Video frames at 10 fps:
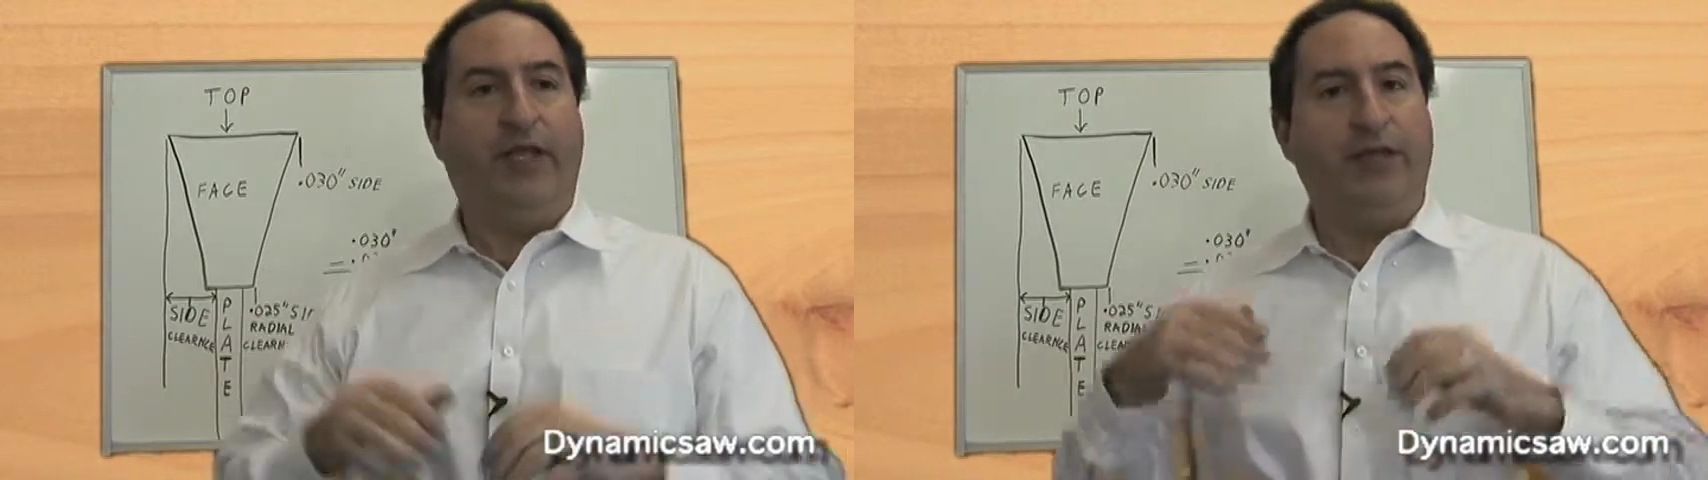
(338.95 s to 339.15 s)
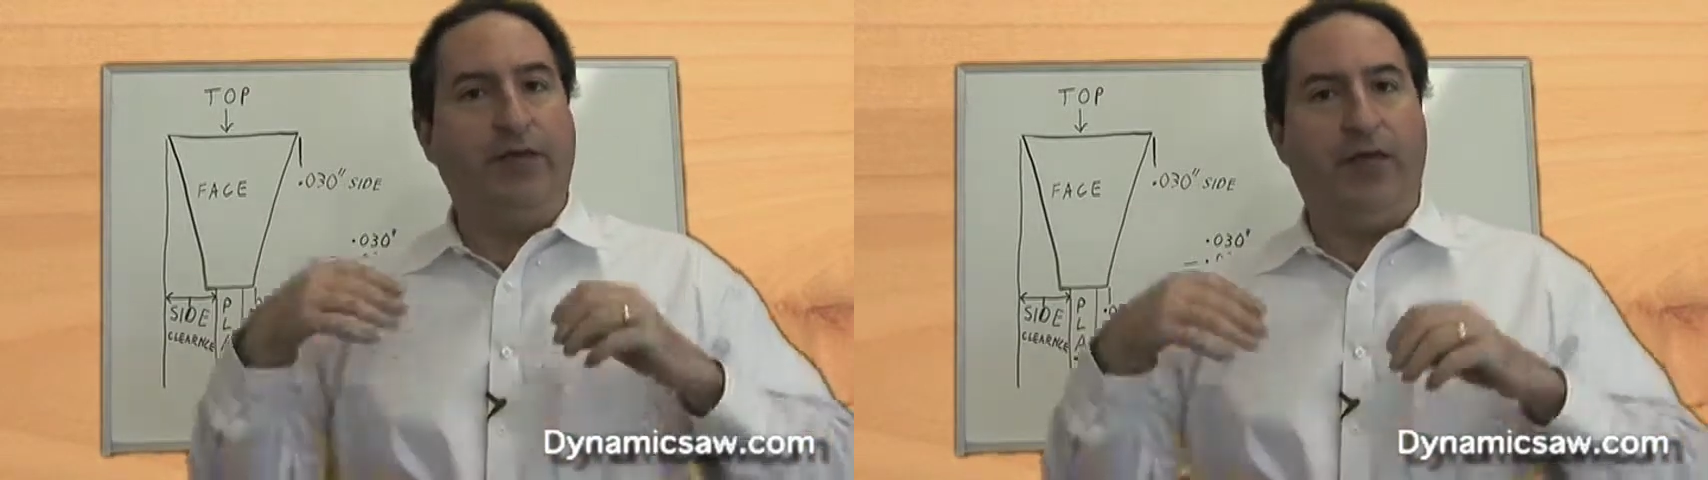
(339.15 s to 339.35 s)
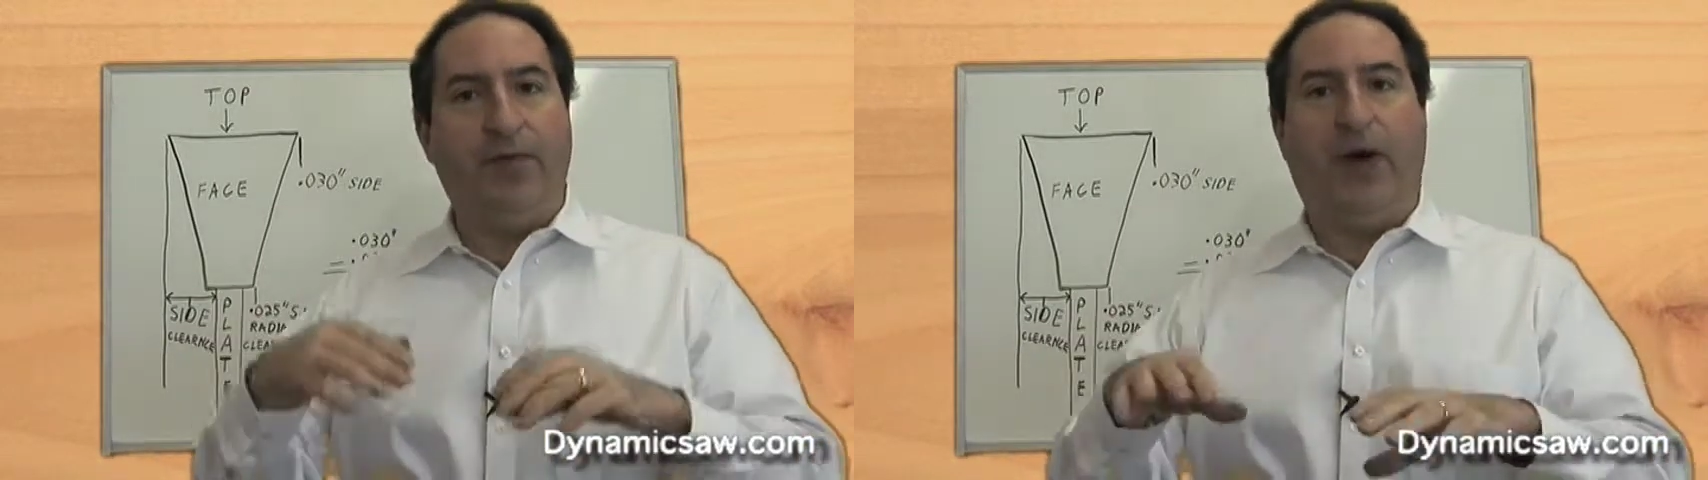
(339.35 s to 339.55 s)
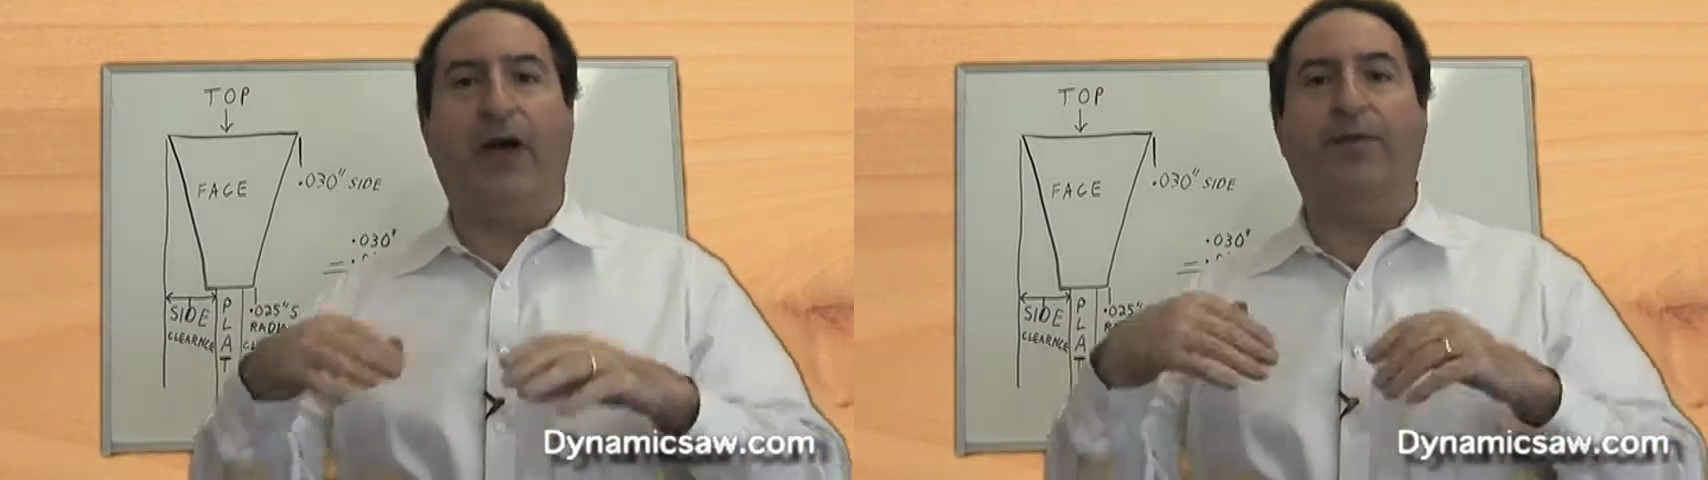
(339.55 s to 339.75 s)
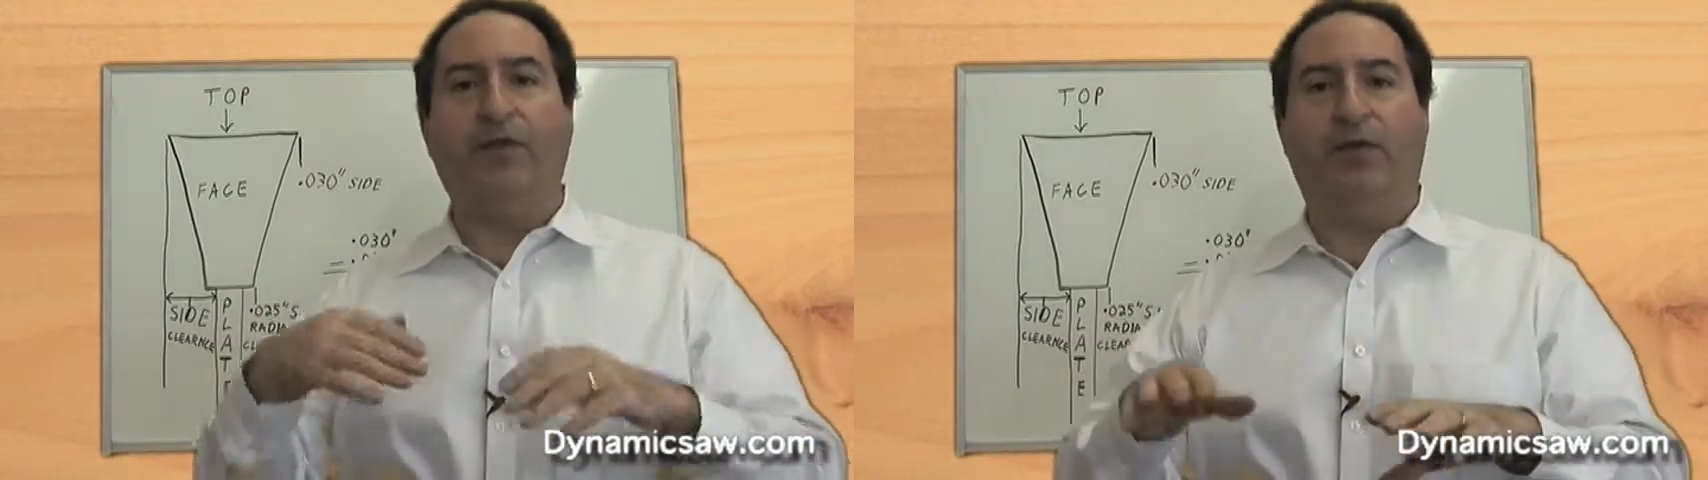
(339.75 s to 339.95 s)
and you keep
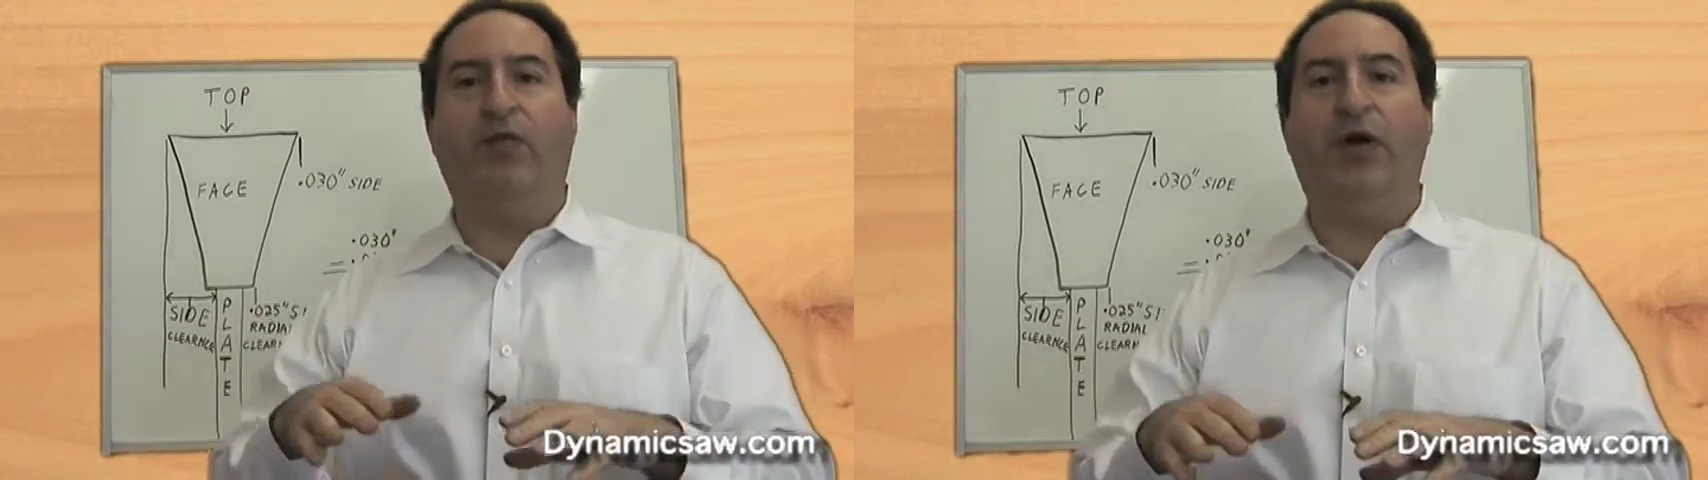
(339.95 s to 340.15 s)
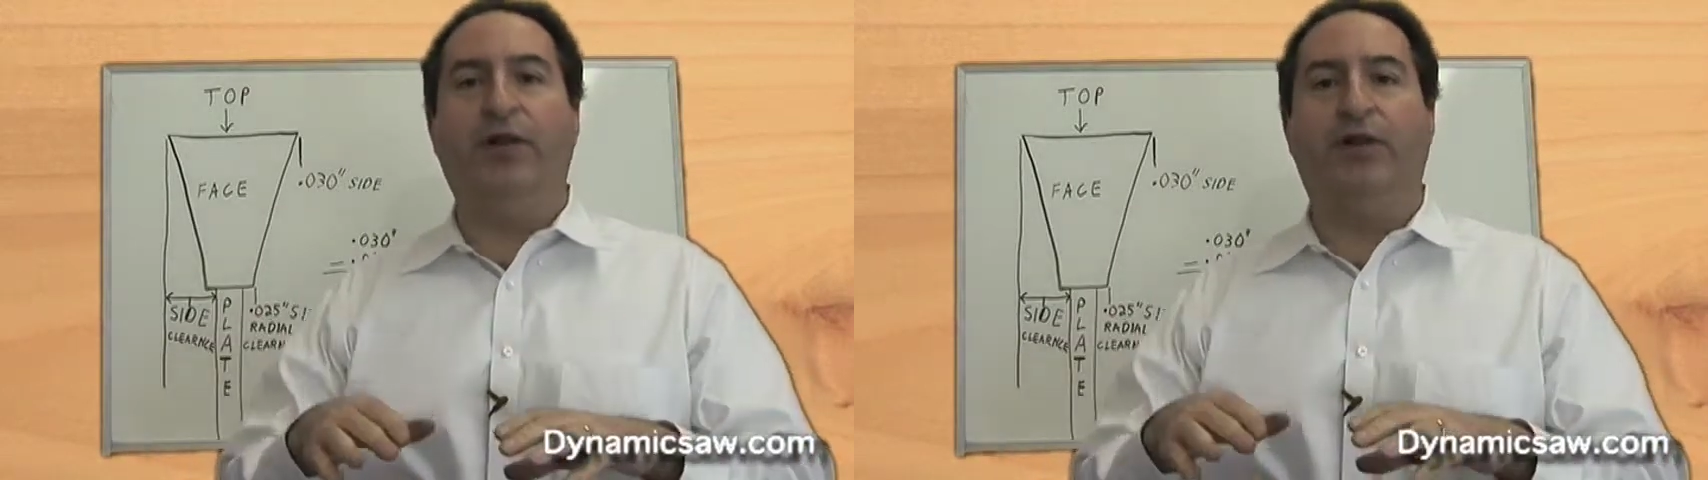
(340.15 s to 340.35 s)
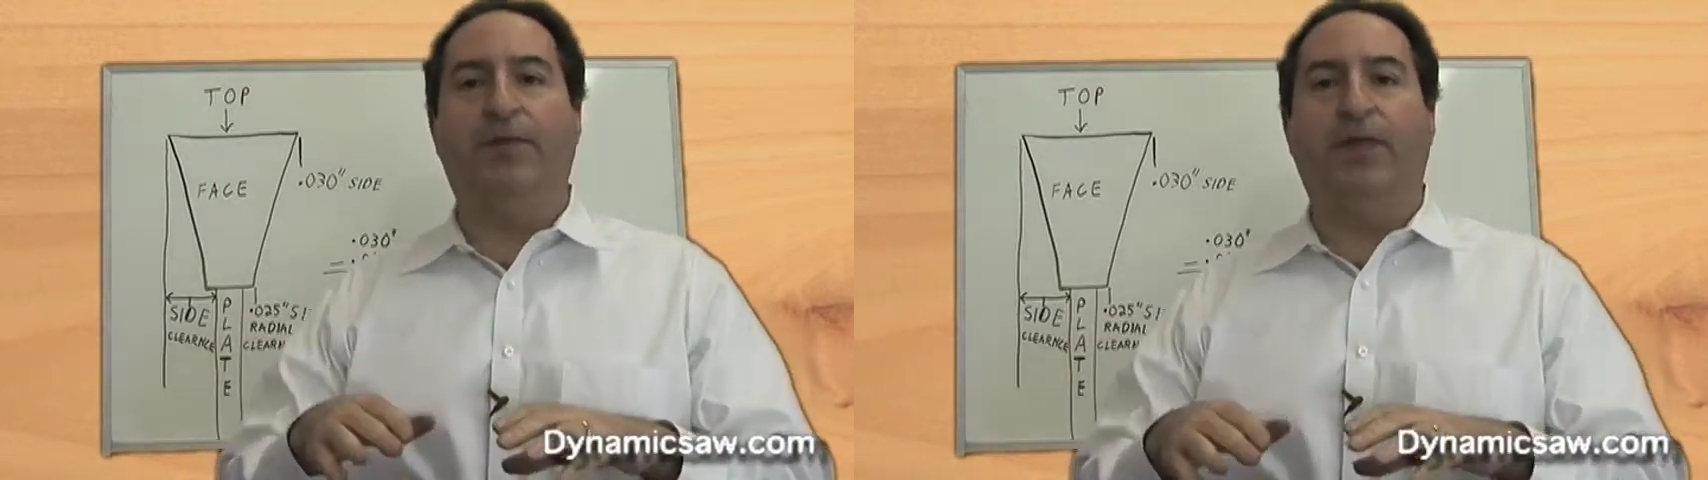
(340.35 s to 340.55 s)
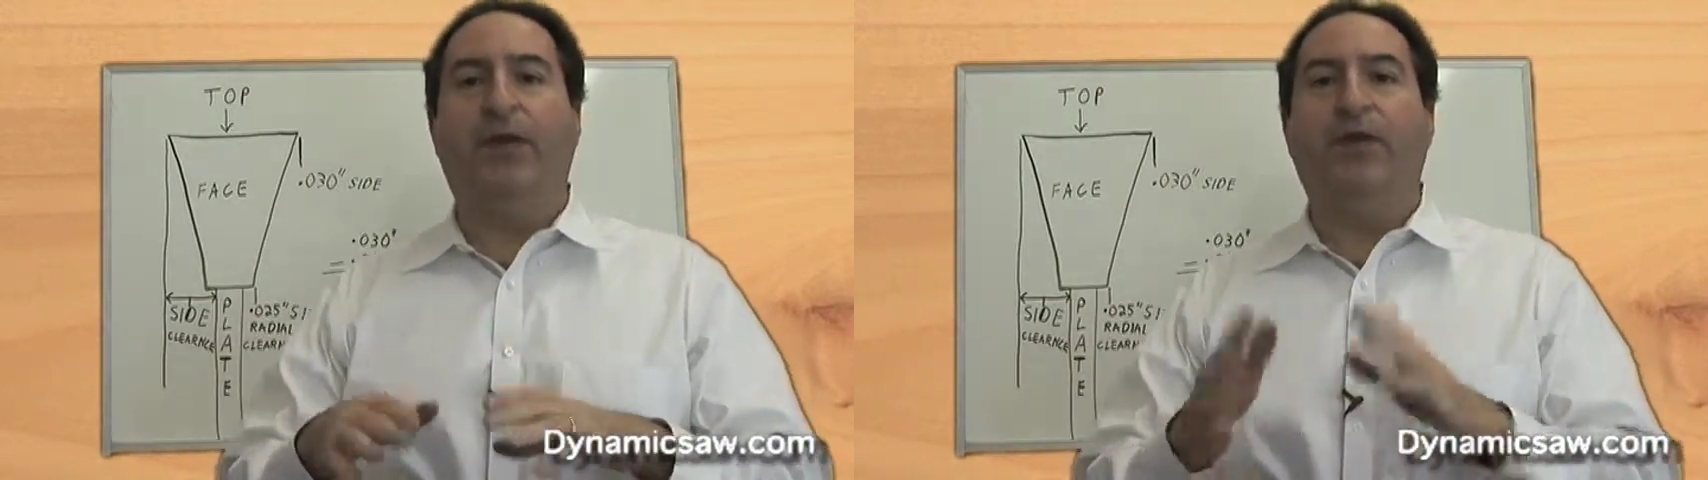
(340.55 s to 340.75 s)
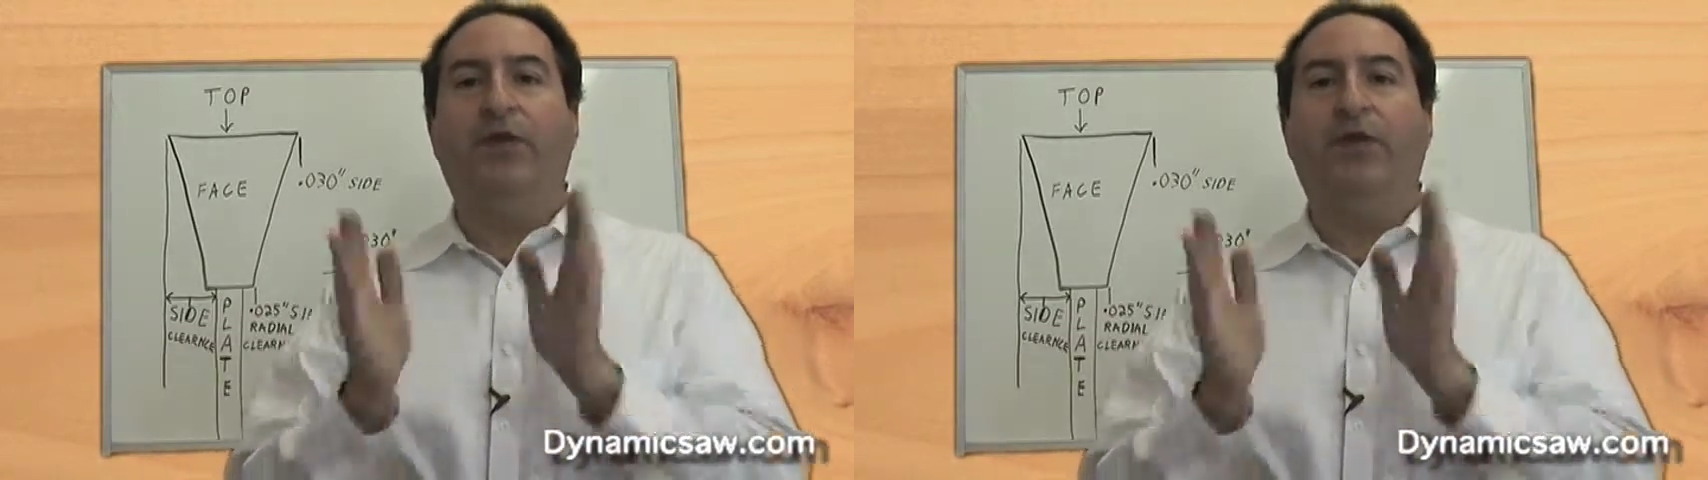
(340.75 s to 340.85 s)
popping your breaker,